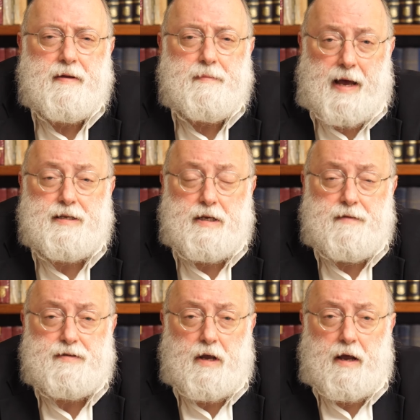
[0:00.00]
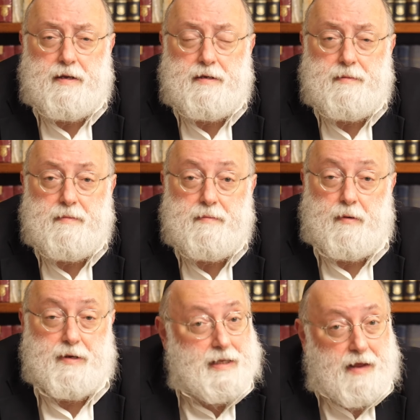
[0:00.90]
positive signs,
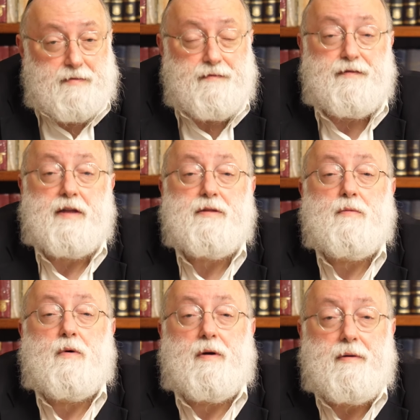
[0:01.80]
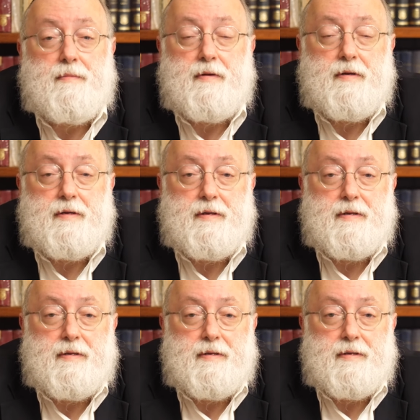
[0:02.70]
but we still have to fight the war.
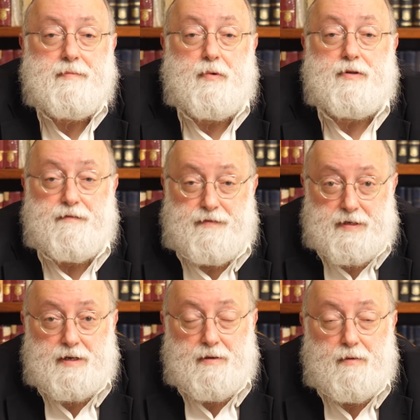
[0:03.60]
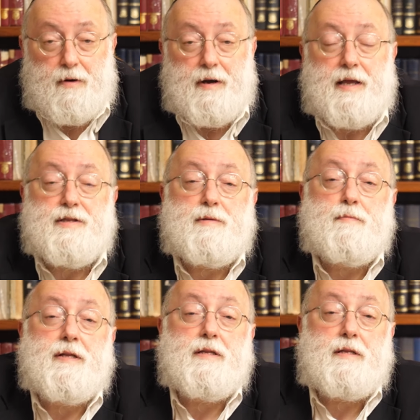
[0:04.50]
Both the physical war and the
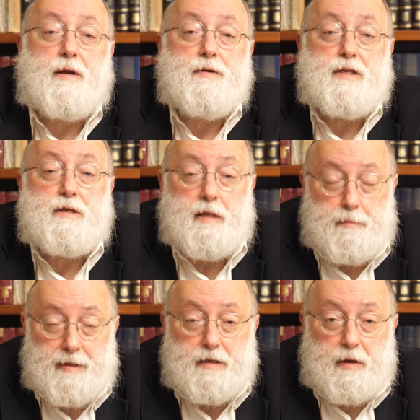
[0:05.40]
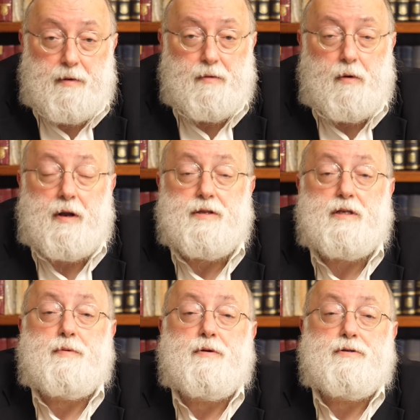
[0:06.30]
military, the military war and the
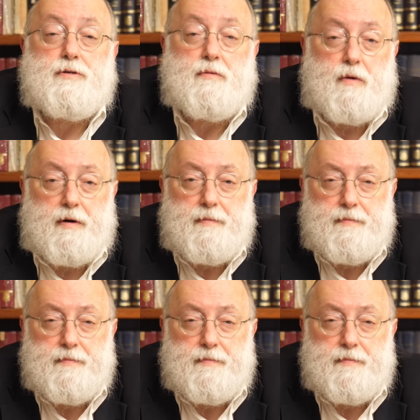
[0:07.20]
spiritual war.